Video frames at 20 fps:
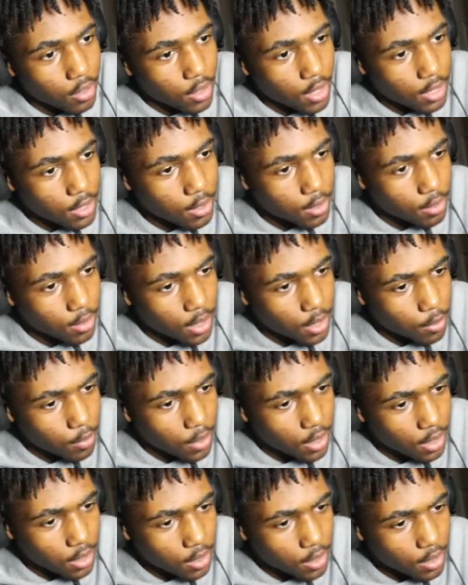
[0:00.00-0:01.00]
That's a, that's
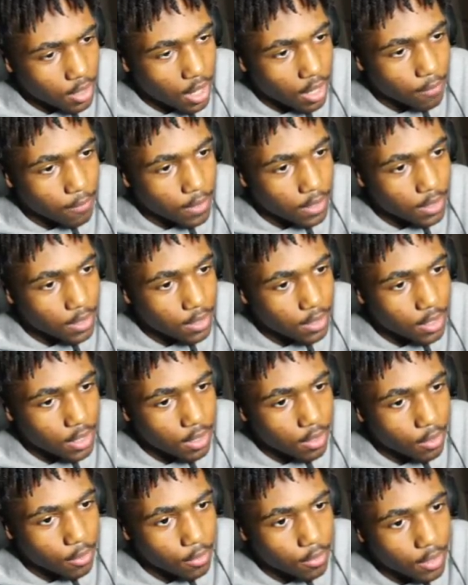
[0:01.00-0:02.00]
what it is. Confidence is
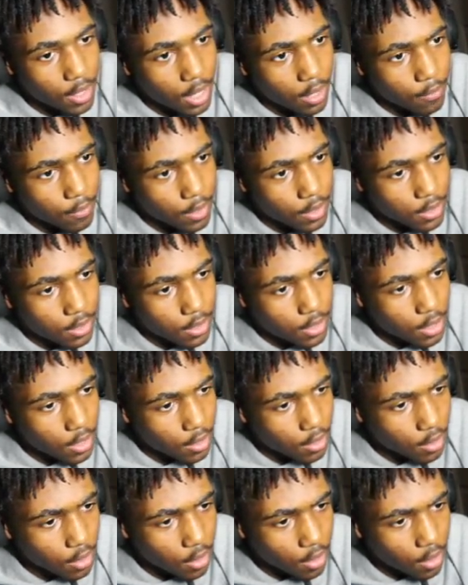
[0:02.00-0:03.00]
key, though. Confidence is key.